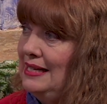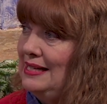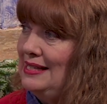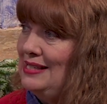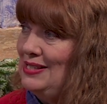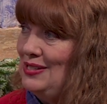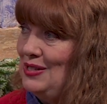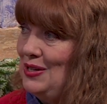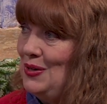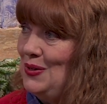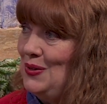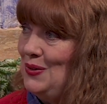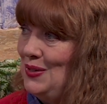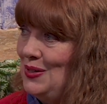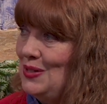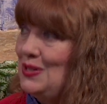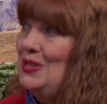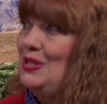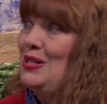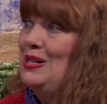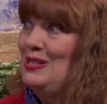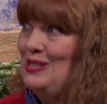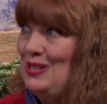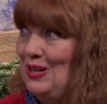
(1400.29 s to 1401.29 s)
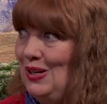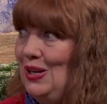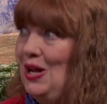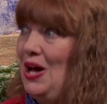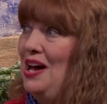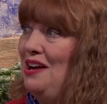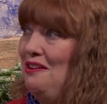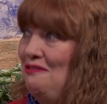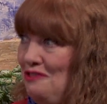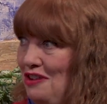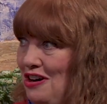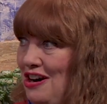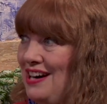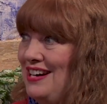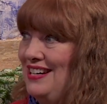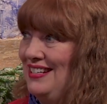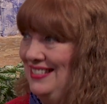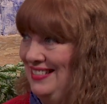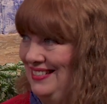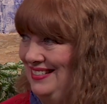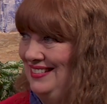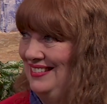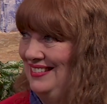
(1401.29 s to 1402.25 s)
So there's a lot of art.